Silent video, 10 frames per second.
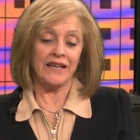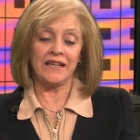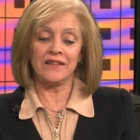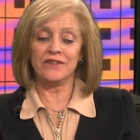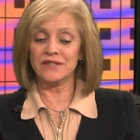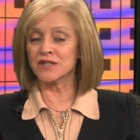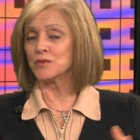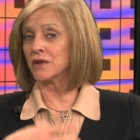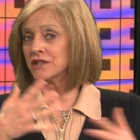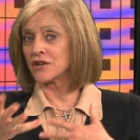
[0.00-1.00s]
This is
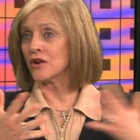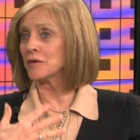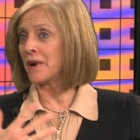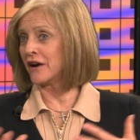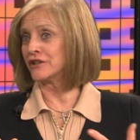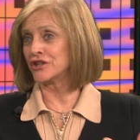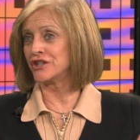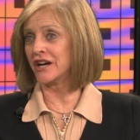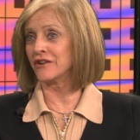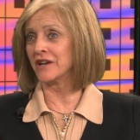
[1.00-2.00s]
what it's all about, is
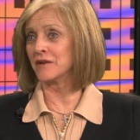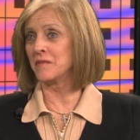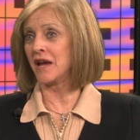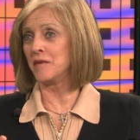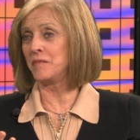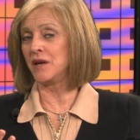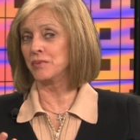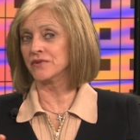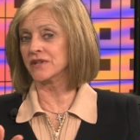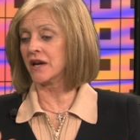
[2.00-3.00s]
sharing and
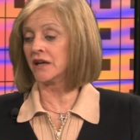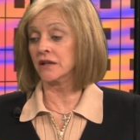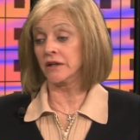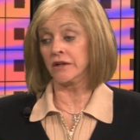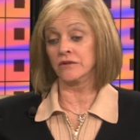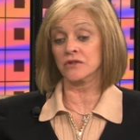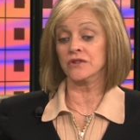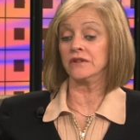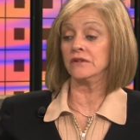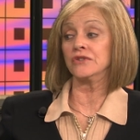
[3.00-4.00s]
people saying, you know,
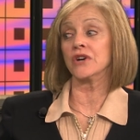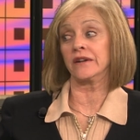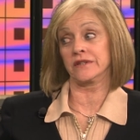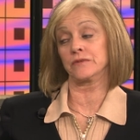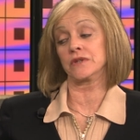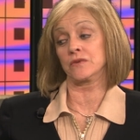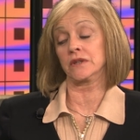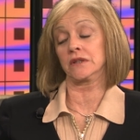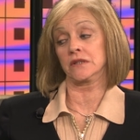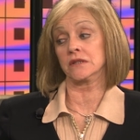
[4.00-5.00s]
Jocelyn was
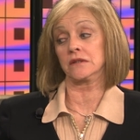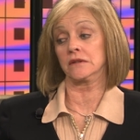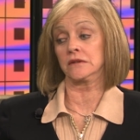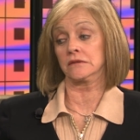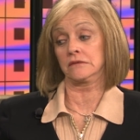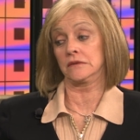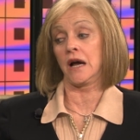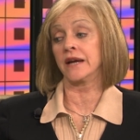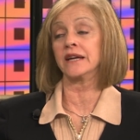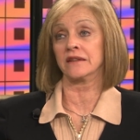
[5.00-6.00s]
really just,
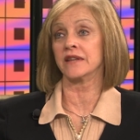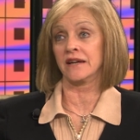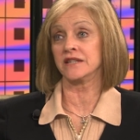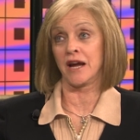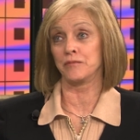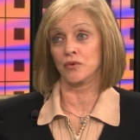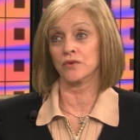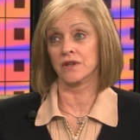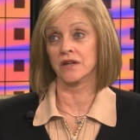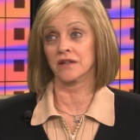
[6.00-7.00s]
I get that
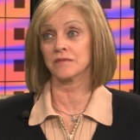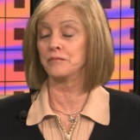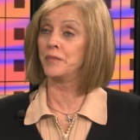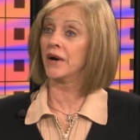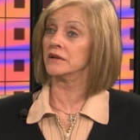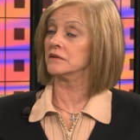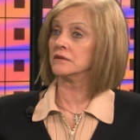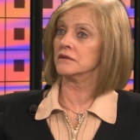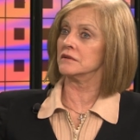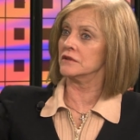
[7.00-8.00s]
taproot thing, but
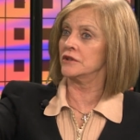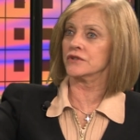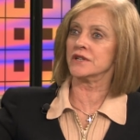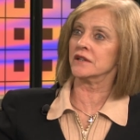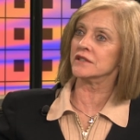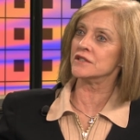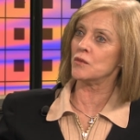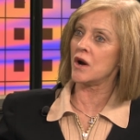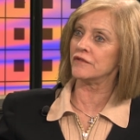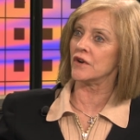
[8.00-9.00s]
you're saying, listen to
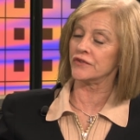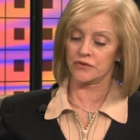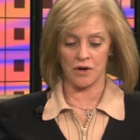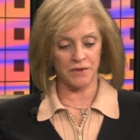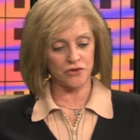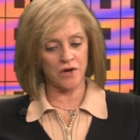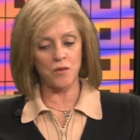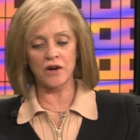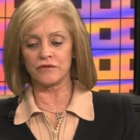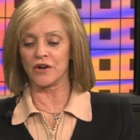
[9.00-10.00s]
waterfalls. So I'm going to try
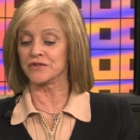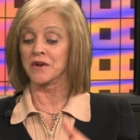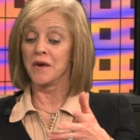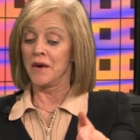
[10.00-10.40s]
waterfalls.